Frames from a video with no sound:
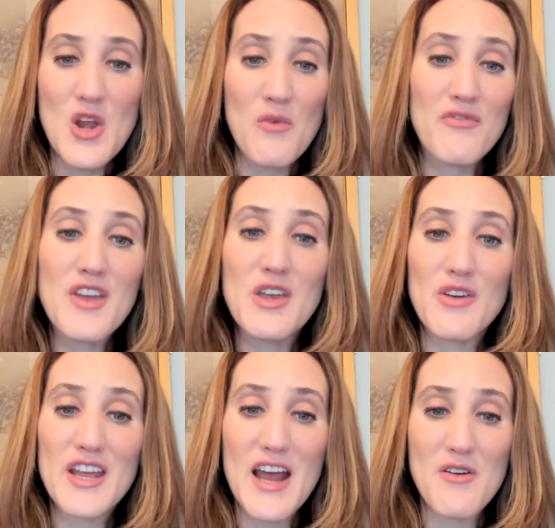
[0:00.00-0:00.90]

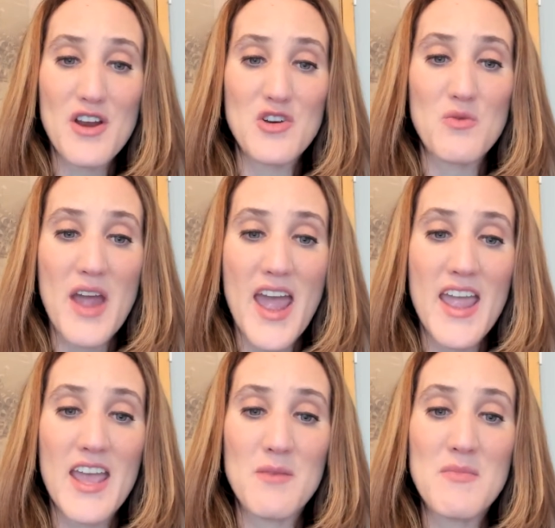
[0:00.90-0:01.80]
figuring it out on your
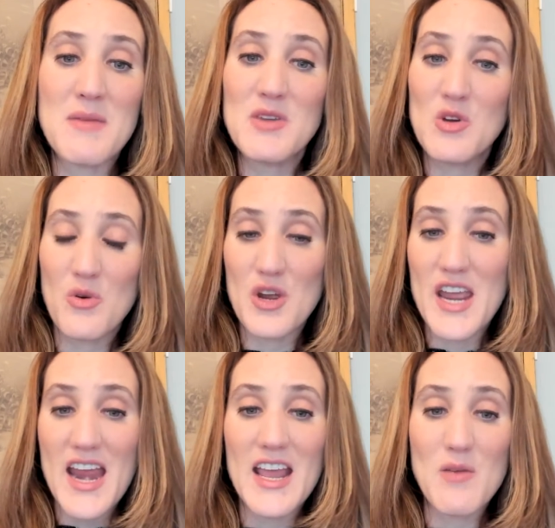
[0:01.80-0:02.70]
way and maybe
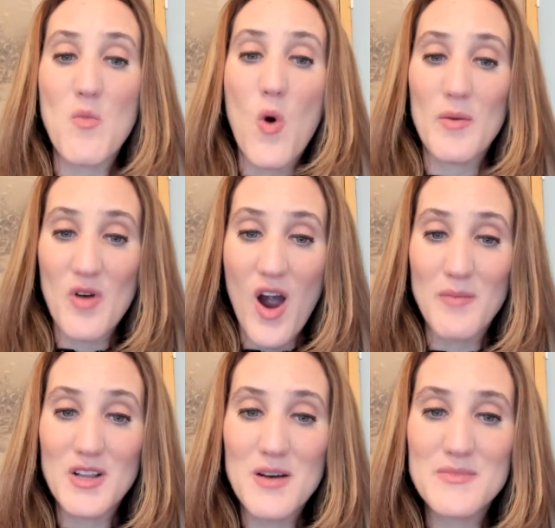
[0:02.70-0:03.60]
creating more
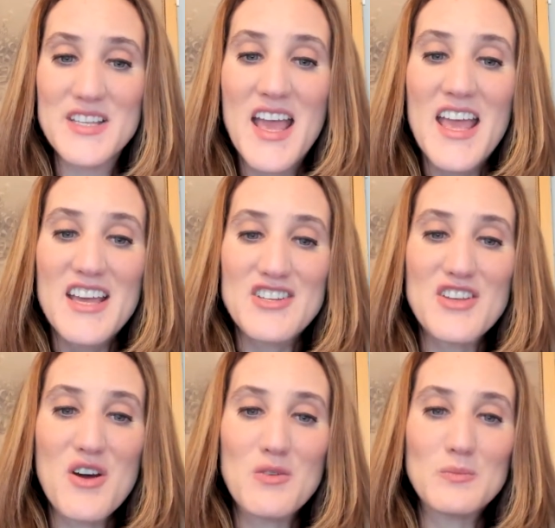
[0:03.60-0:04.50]
problems.
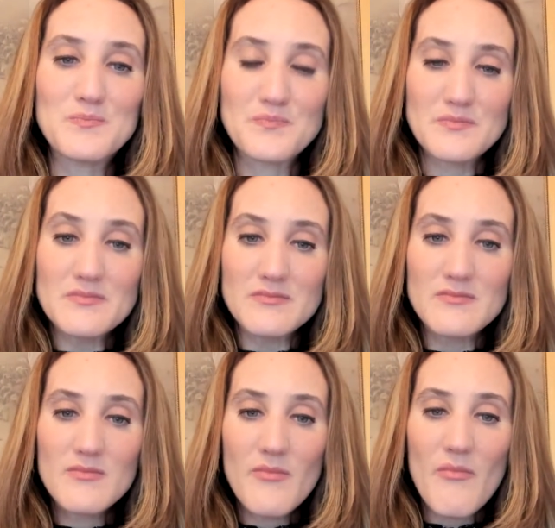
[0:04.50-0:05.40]
So
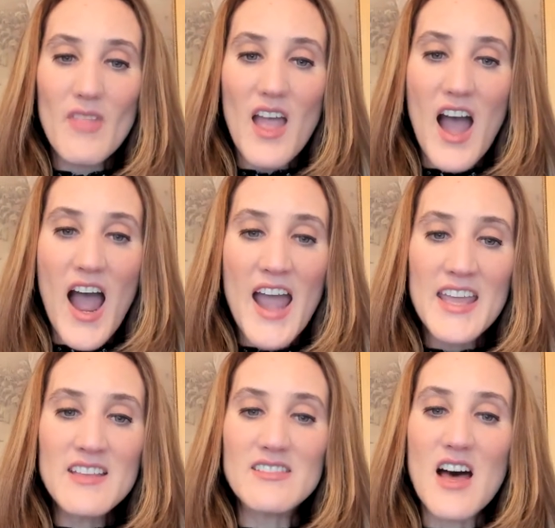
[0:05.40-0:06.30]

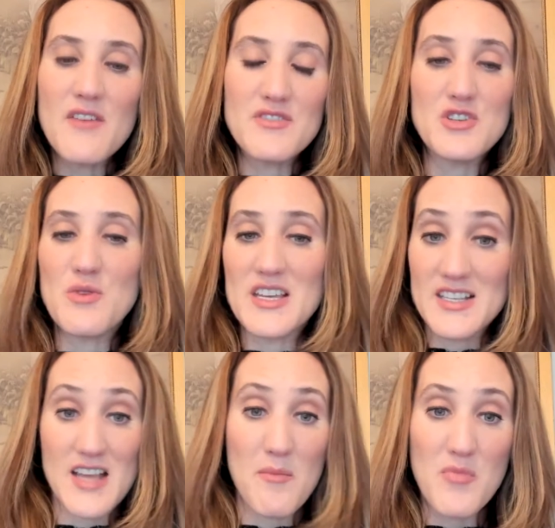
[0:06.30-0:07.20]
I love doing
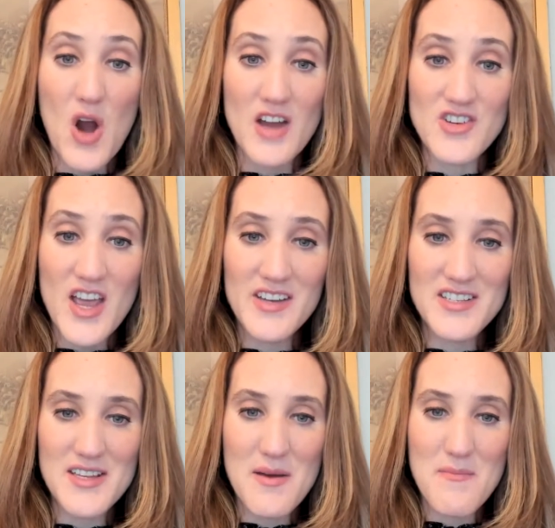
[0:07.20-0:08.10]
some
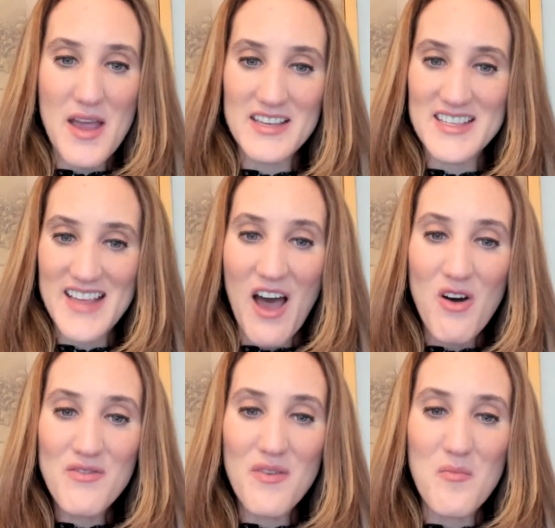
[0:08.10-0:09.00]
projects
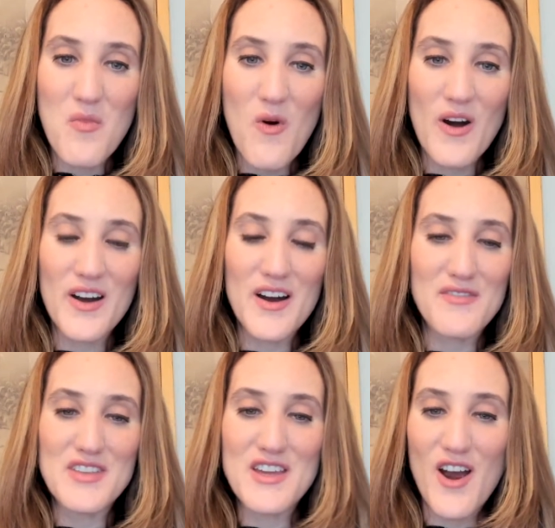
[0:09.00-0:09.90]
myself, more
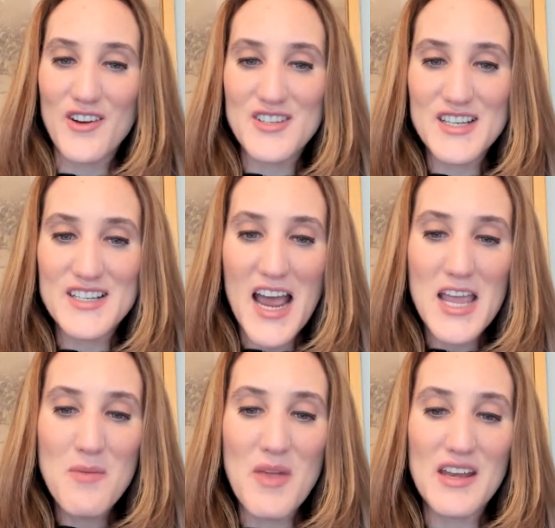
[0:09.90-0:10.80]
of the artsy
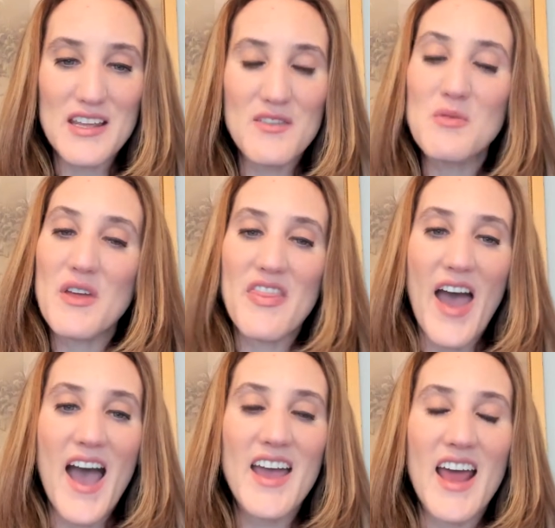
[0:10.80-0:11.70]
type. And even with
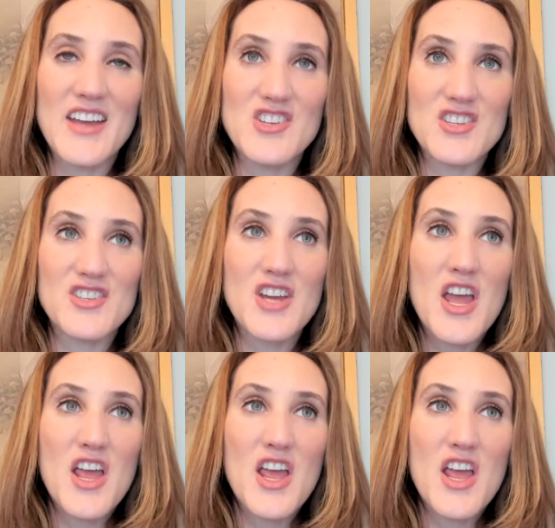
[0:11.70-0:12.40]
that, I just